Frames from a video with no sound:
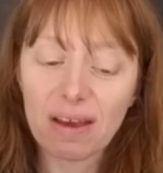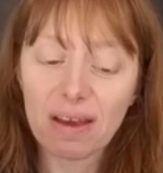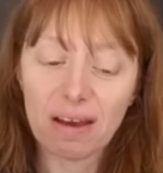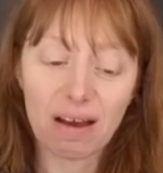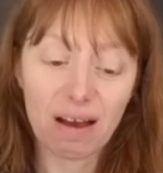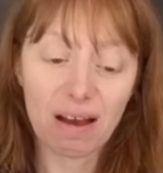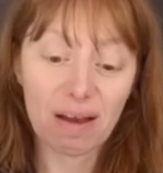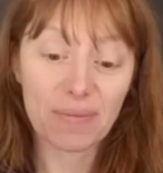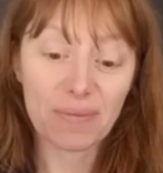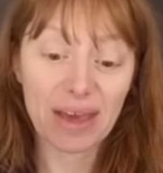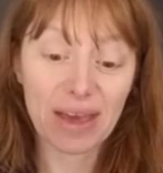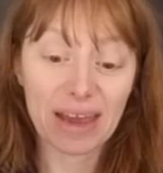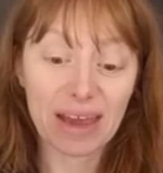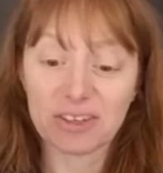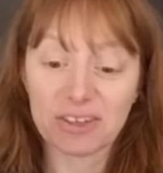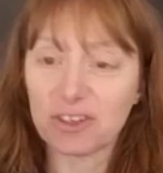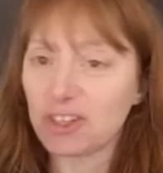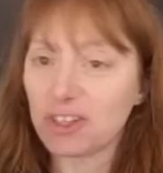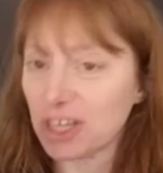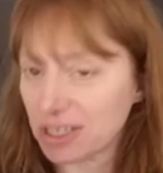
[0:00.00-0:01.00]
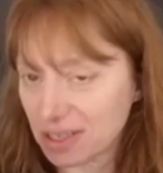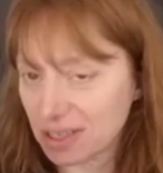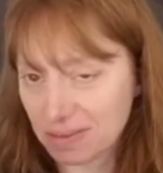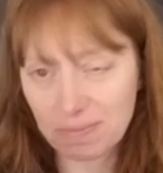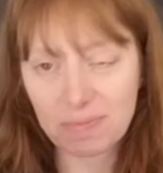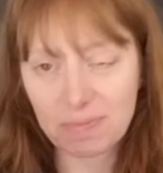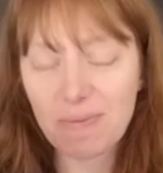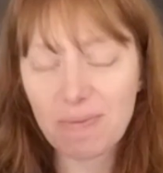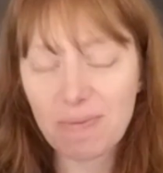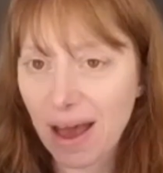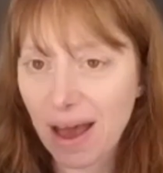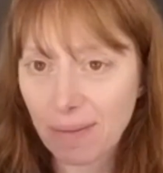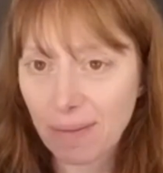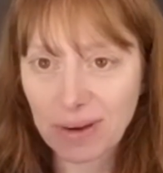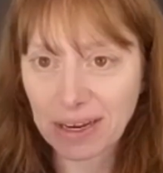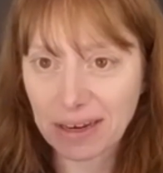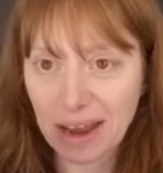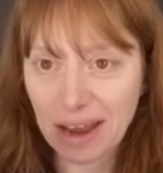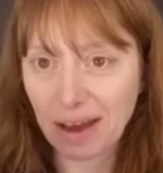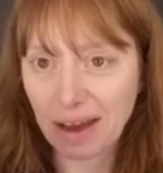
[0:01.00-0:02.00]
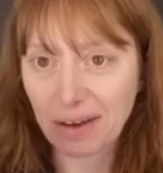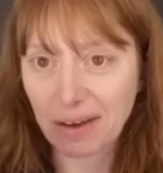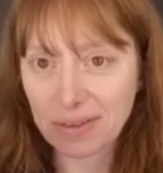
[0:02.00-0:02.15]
And it's just happening now